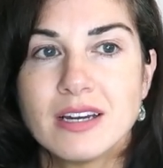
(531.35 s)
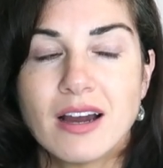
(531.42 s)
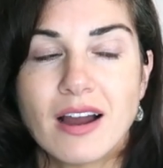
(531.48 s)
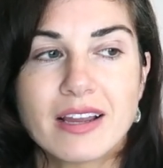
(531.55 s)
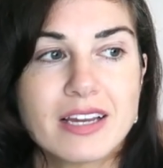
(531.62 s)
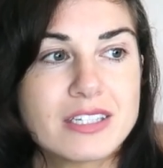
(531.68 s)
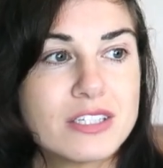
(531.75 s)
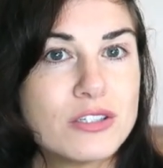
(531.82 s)

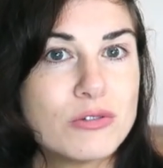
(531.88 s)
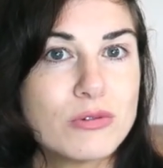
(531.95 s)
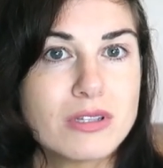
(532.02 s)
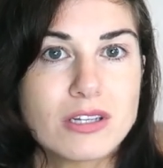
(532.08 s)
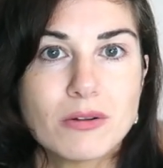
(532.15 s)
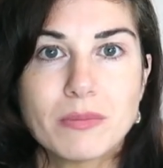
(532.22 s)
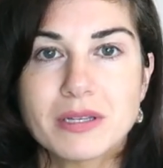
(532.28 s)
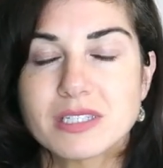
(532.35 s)
I get to do
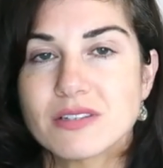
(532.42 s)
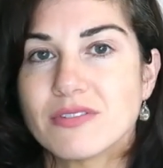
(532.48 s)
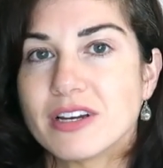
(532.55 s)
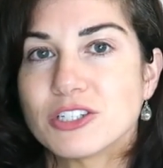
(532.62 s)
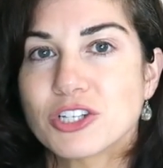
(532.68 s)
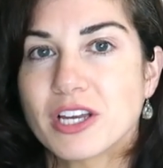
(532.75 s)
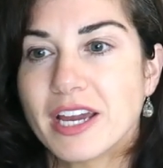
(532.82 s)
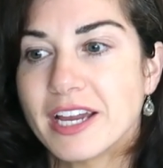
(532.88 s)
little bits of
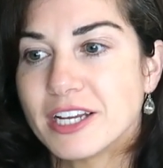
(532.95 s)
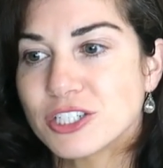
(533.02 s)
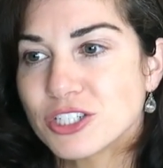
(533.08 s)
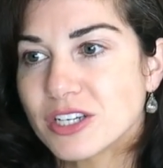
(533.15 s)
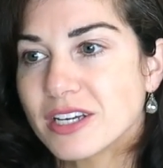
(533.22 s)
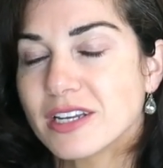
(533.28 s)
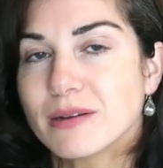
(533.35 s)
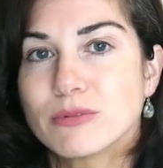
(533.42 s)

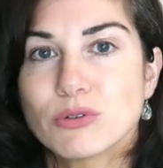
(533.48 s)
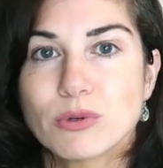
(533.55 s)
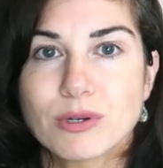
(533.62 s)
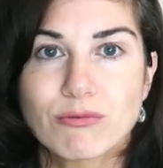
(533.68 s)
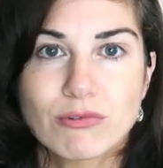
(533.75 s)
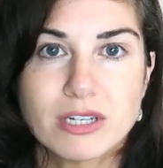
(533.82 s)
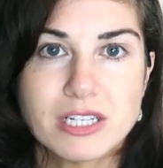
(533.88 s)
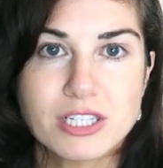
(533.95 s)
education. I'm
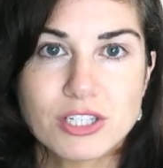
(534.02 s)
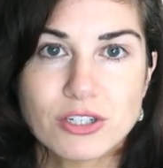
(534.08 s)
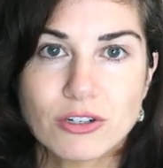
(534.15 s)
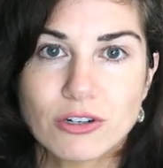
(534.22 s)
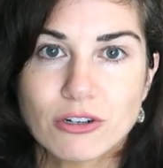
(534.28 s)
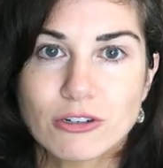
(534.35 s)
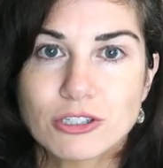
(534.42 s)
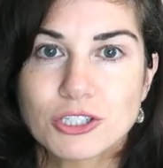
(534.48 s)
doing
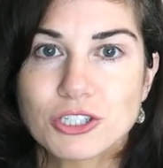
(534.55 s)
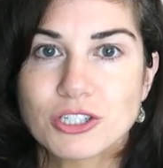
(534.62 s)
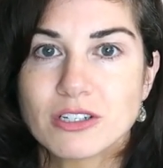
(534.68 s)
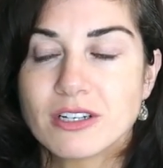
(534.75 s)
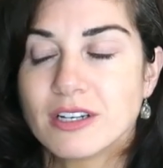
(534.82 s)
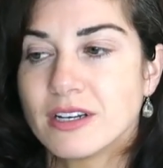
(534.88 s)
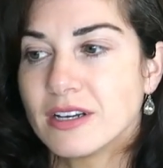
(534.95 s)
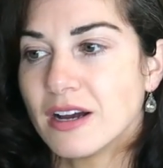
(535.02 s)
research.